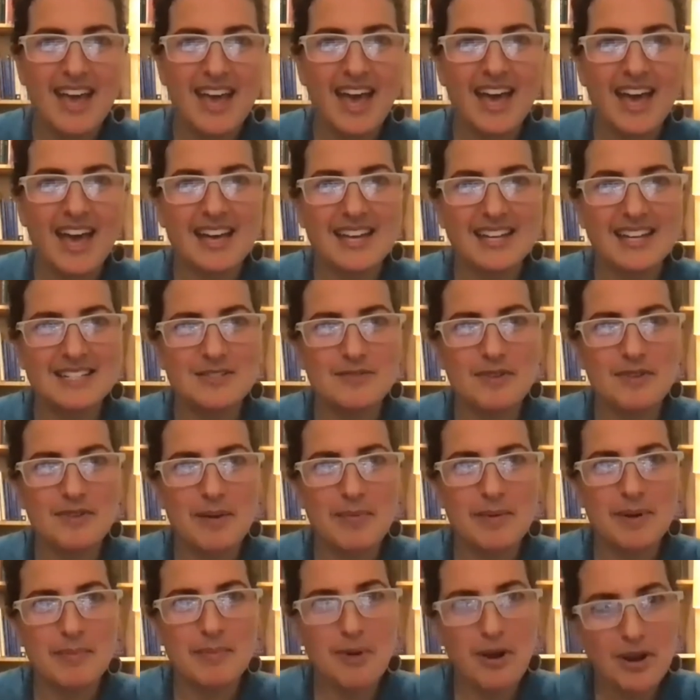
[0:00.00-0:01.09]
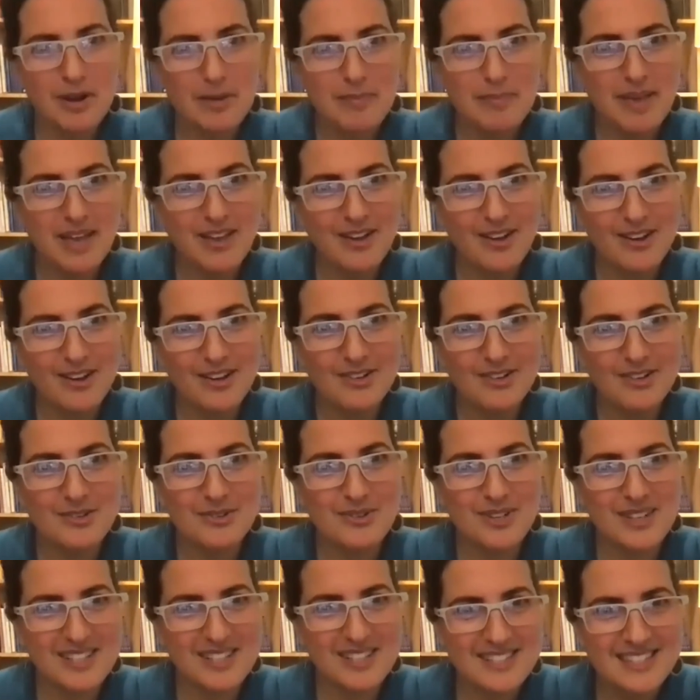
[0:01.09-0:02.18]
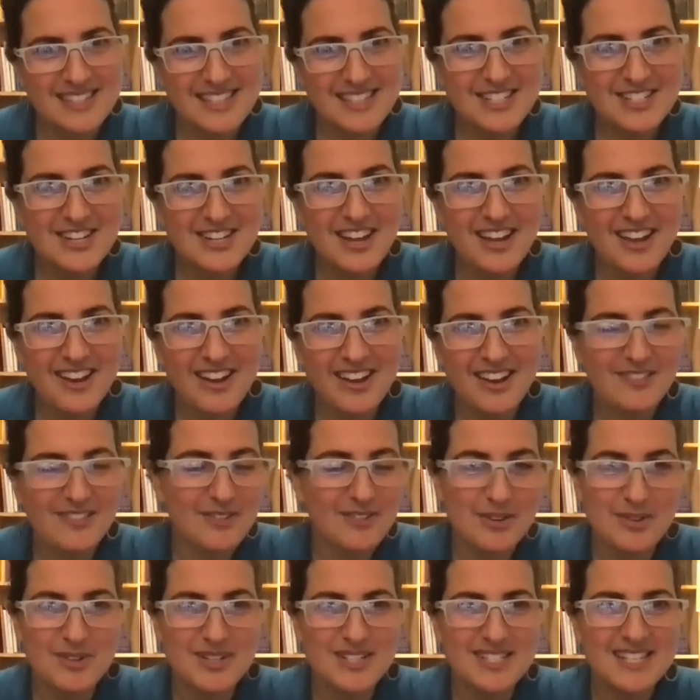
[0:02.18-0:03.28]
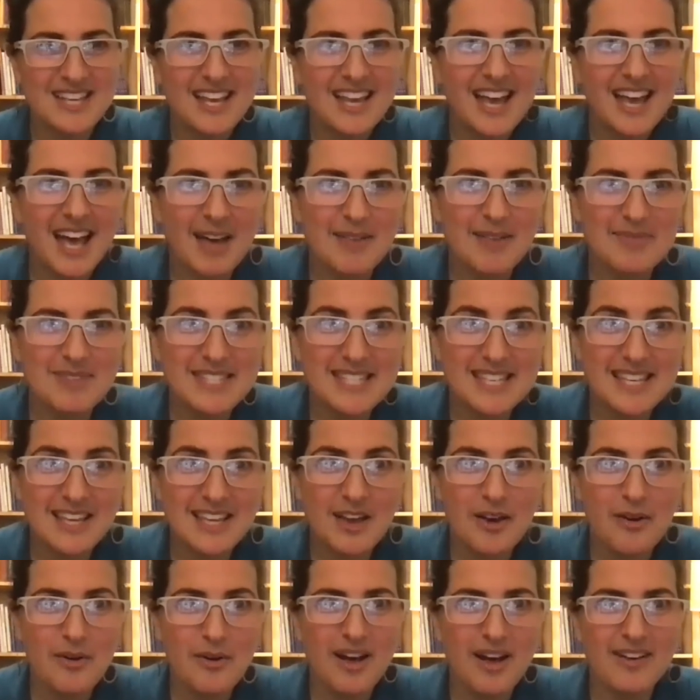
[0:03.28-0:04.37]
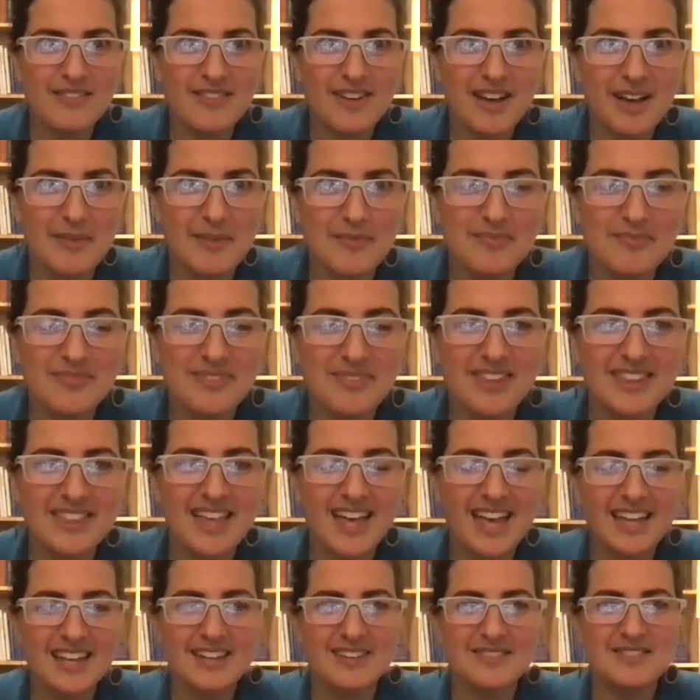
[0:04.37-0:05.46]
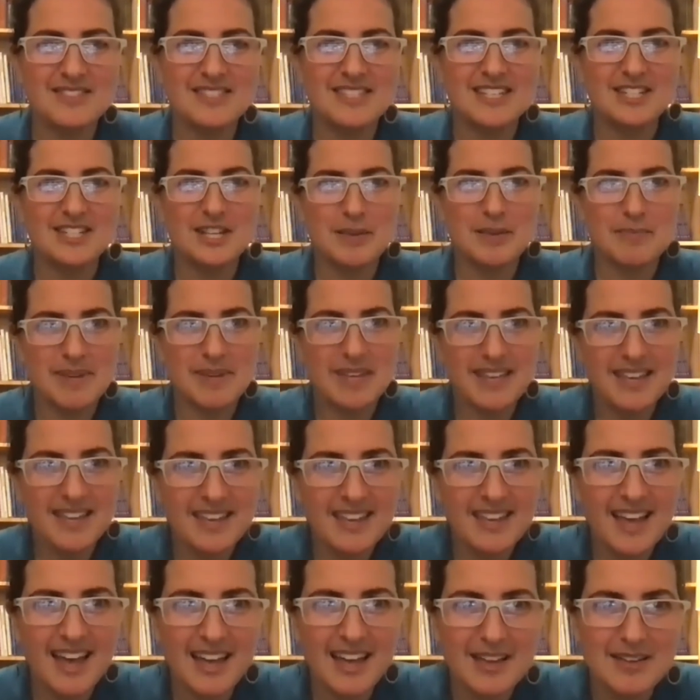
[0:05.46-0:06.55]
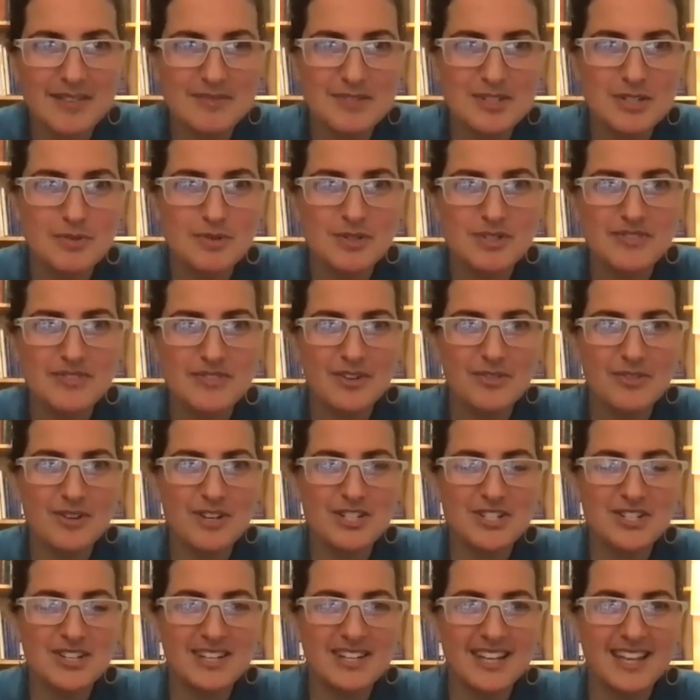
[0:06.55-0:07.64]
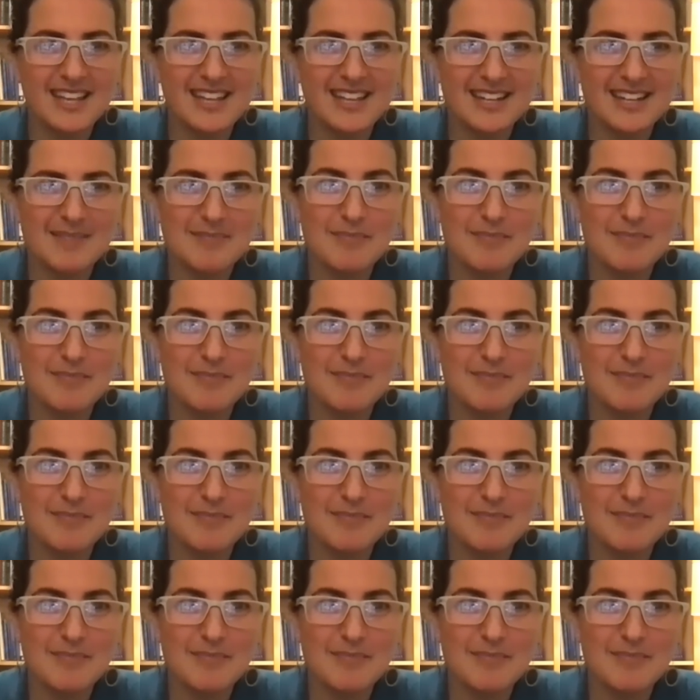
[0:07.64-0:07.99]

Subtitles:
and Rabbi Marc Baker, who is the CEO of the head of CJP, Jewish Federation in